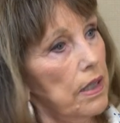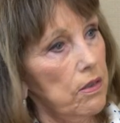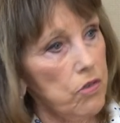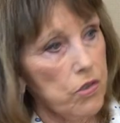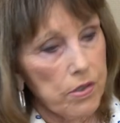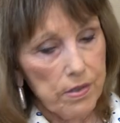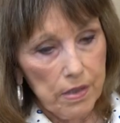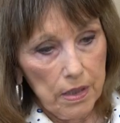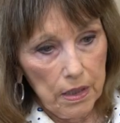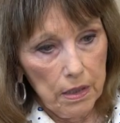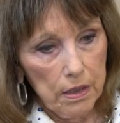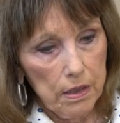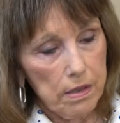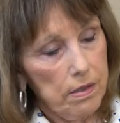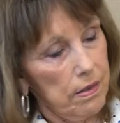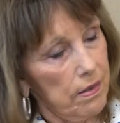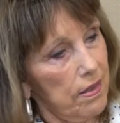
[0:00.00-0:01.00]
just
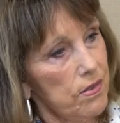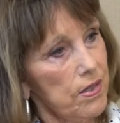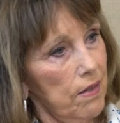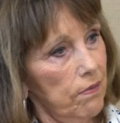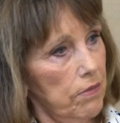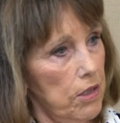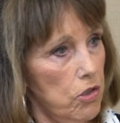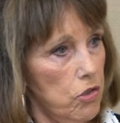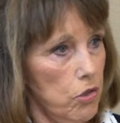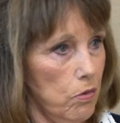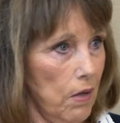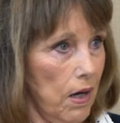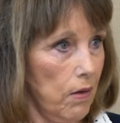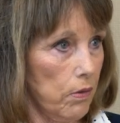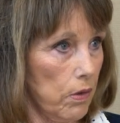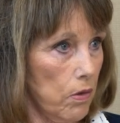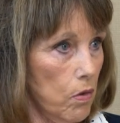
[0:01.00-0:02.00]
needed the
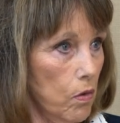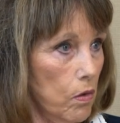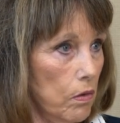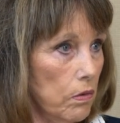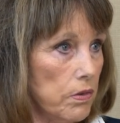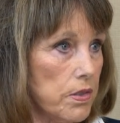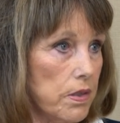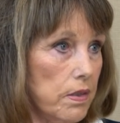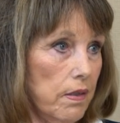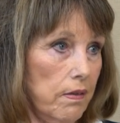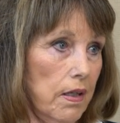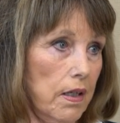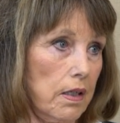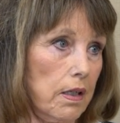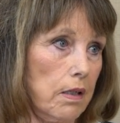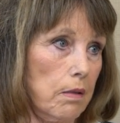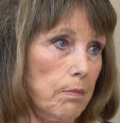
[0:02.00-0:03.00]
72-hour hold, did
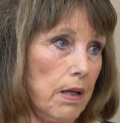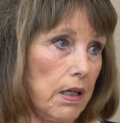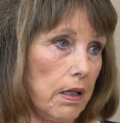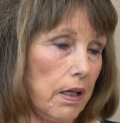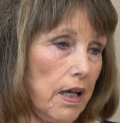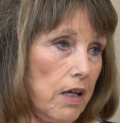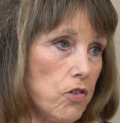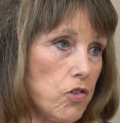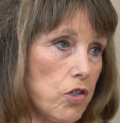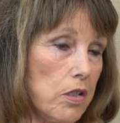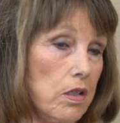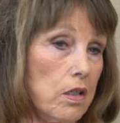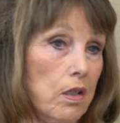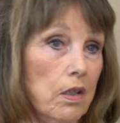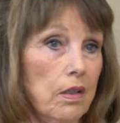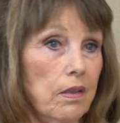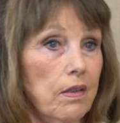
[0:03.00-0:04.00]
they need medication,
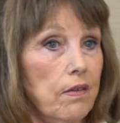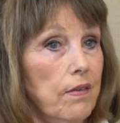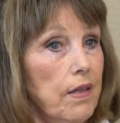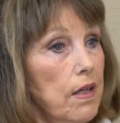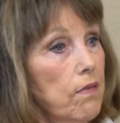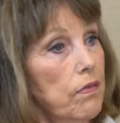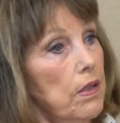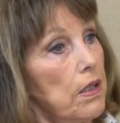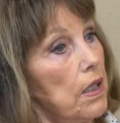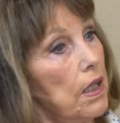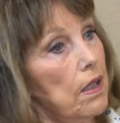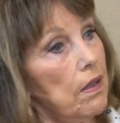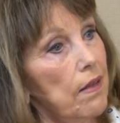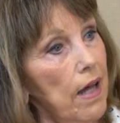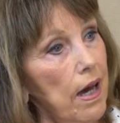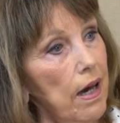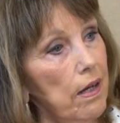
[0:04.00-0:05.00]
did they even
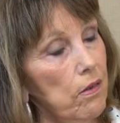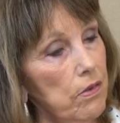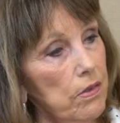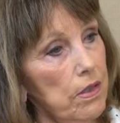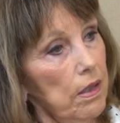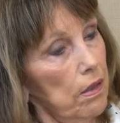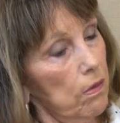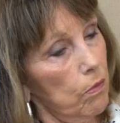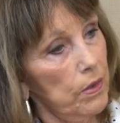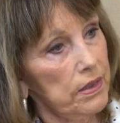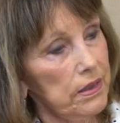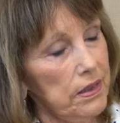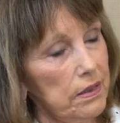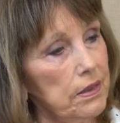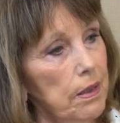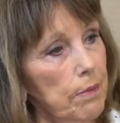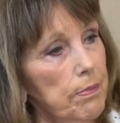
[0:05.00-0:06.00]
need that, or was
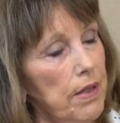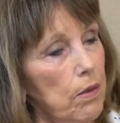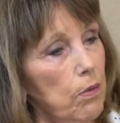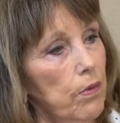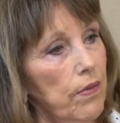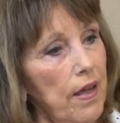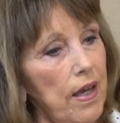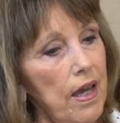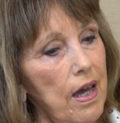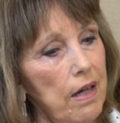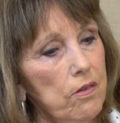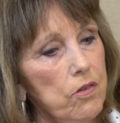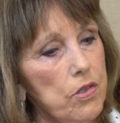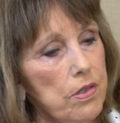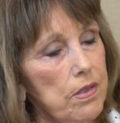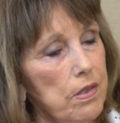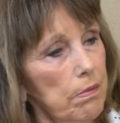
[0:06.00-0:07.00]
it something where they had
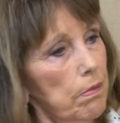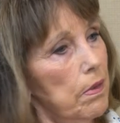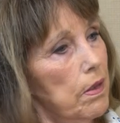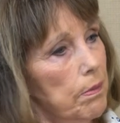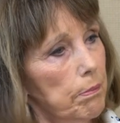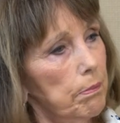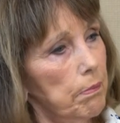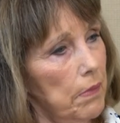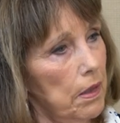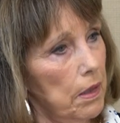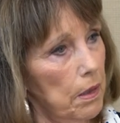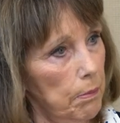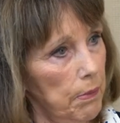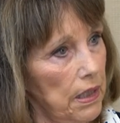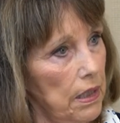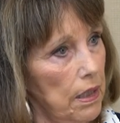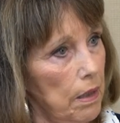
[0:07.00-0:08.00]
just an
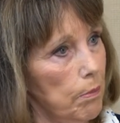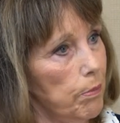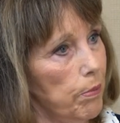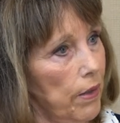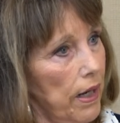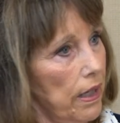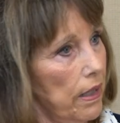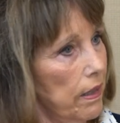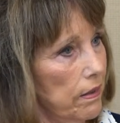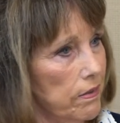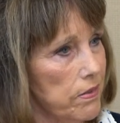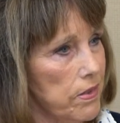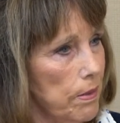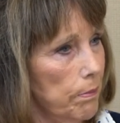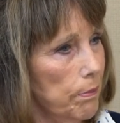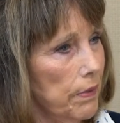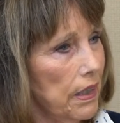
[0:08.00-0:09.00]
immediate break and
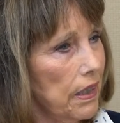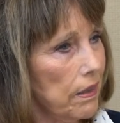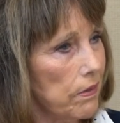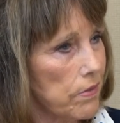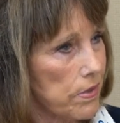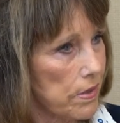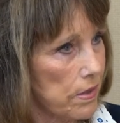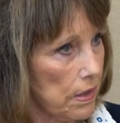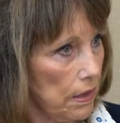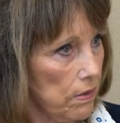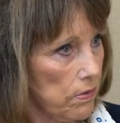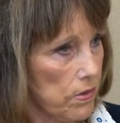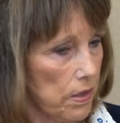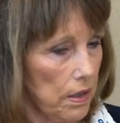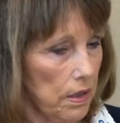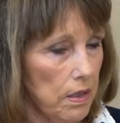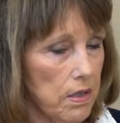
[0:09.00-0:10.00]
some
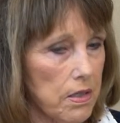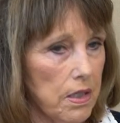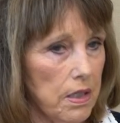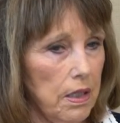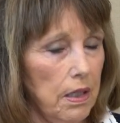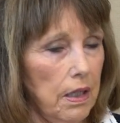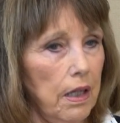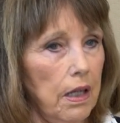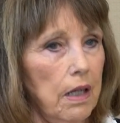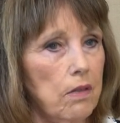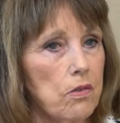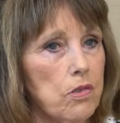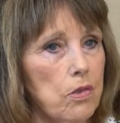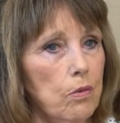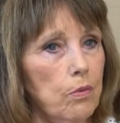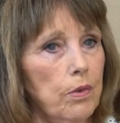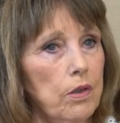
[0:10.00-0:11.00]
incident. And
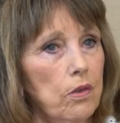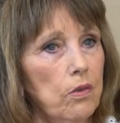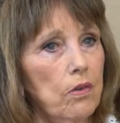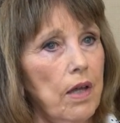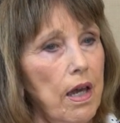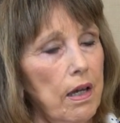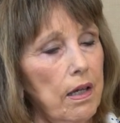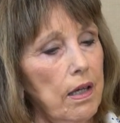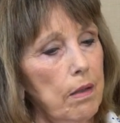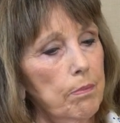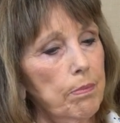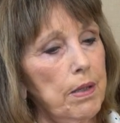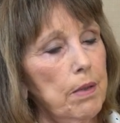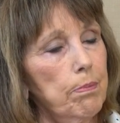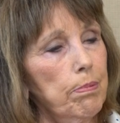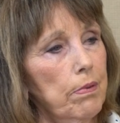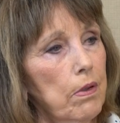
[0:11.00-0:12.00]
so when you can't get
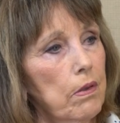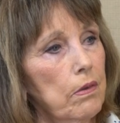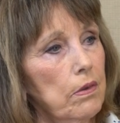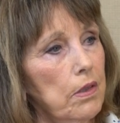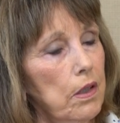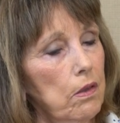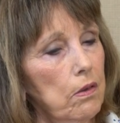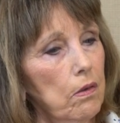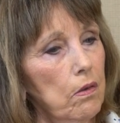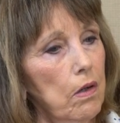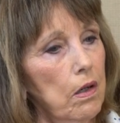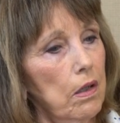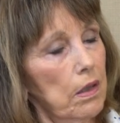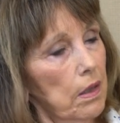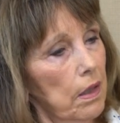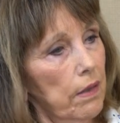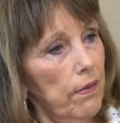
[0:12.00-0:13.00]
people, you know,
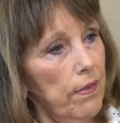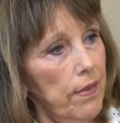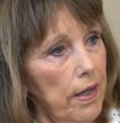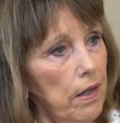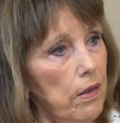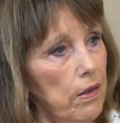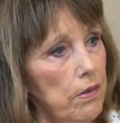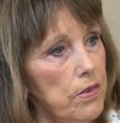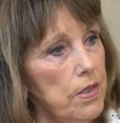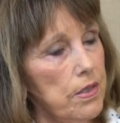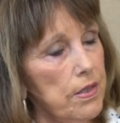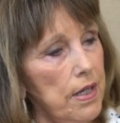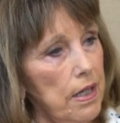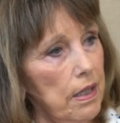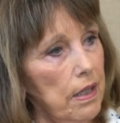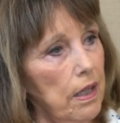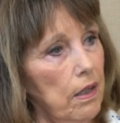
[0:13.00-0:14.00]
there to
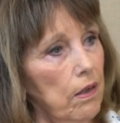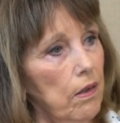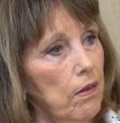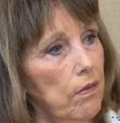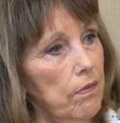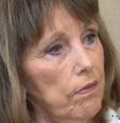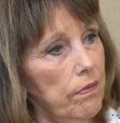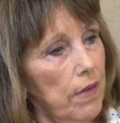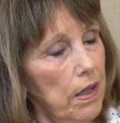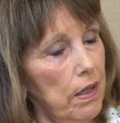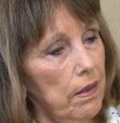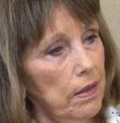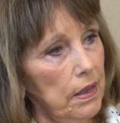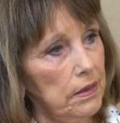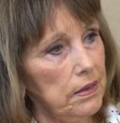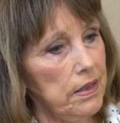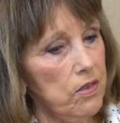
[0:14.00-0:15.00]
take care of
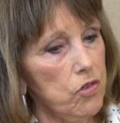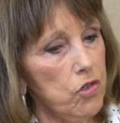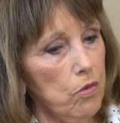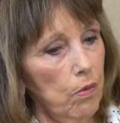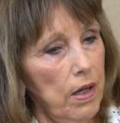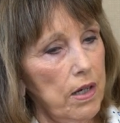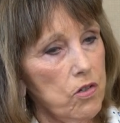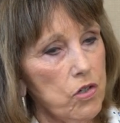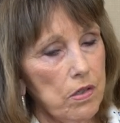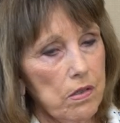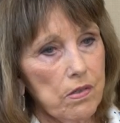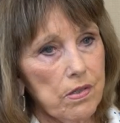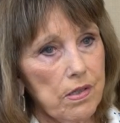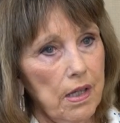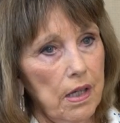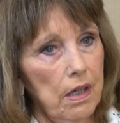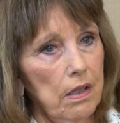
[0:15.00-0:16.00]
these
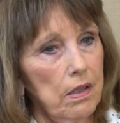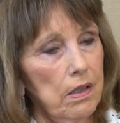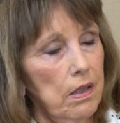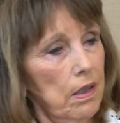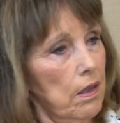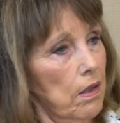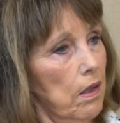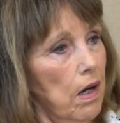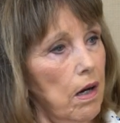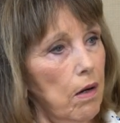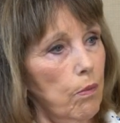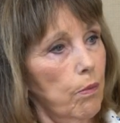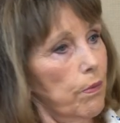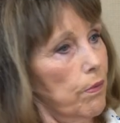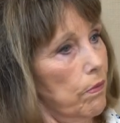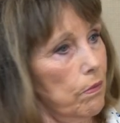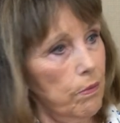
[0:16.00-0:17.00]
situations, then
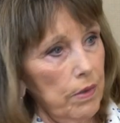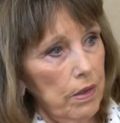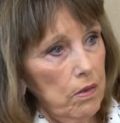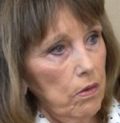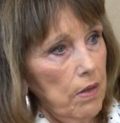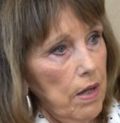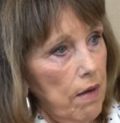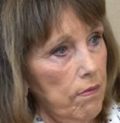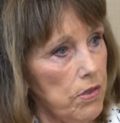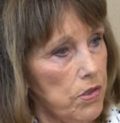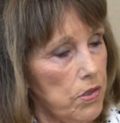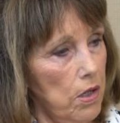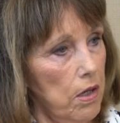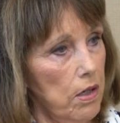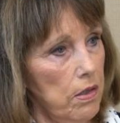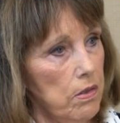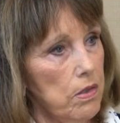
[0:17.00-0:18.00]
we don't have a
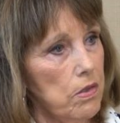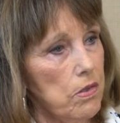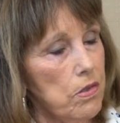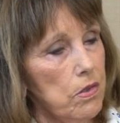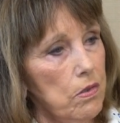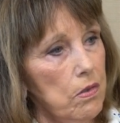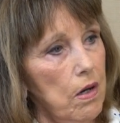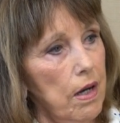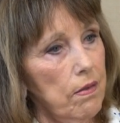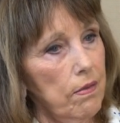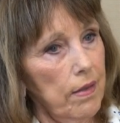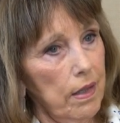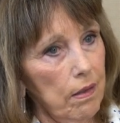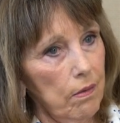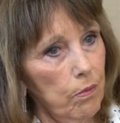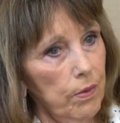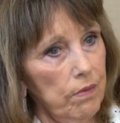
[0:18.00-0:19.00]
start. So I
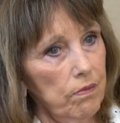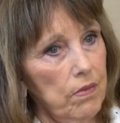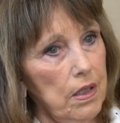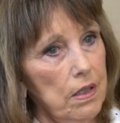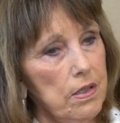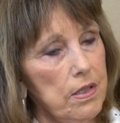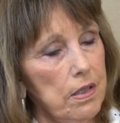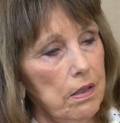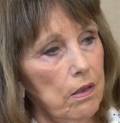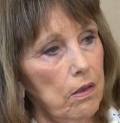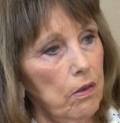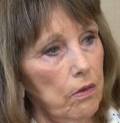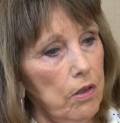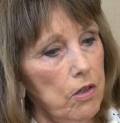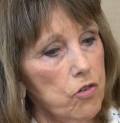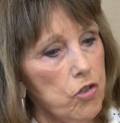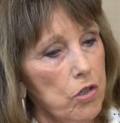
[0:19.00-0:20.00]
think we need to
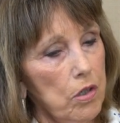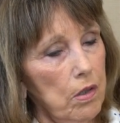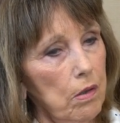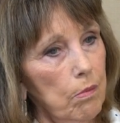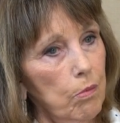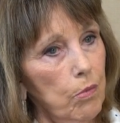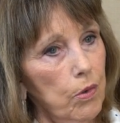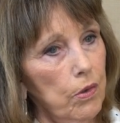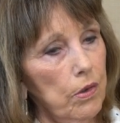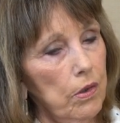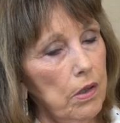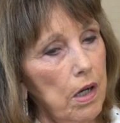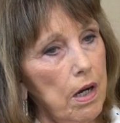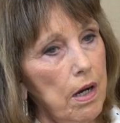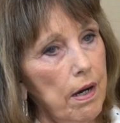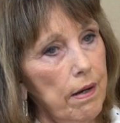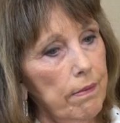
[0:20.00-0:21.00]
encourage more
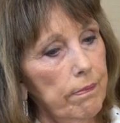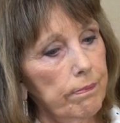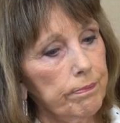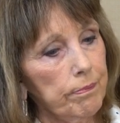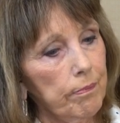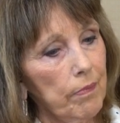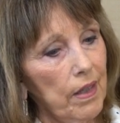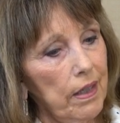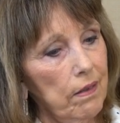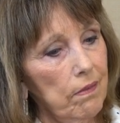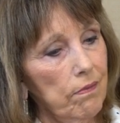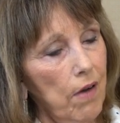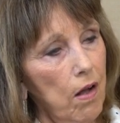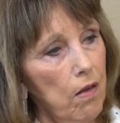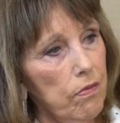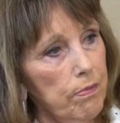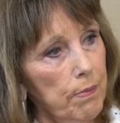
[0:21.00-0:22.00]

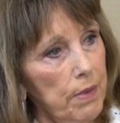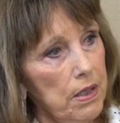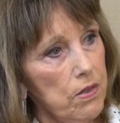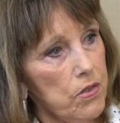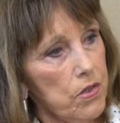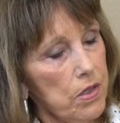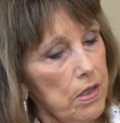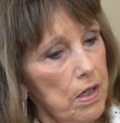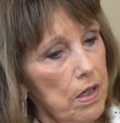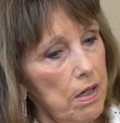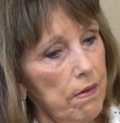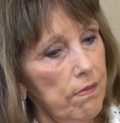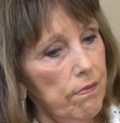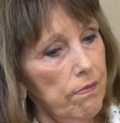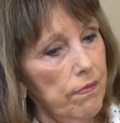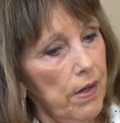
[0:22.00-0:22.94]
involvement of